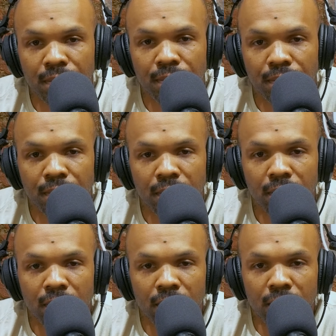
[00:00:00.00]

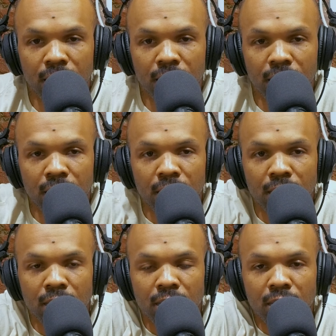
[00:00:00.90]

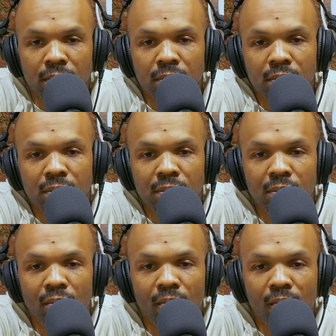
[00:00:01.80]

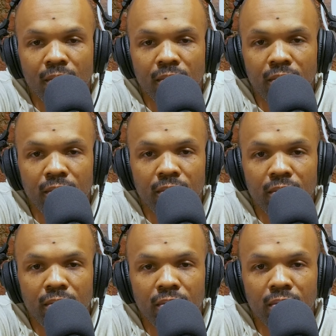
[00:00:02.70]

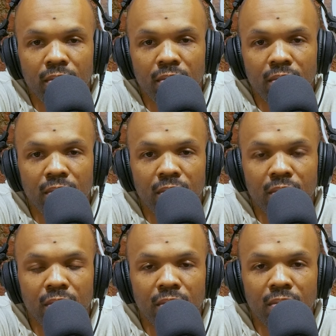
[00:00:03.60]

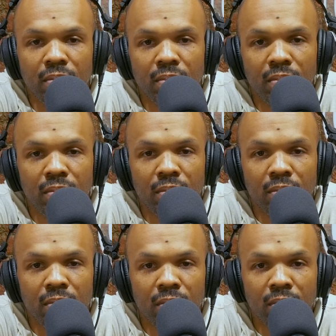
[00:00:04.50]

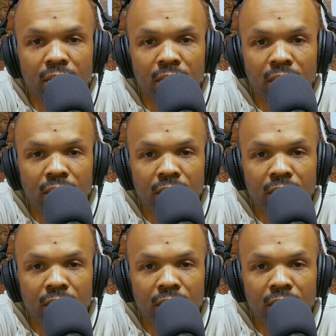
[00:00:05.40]
(silent)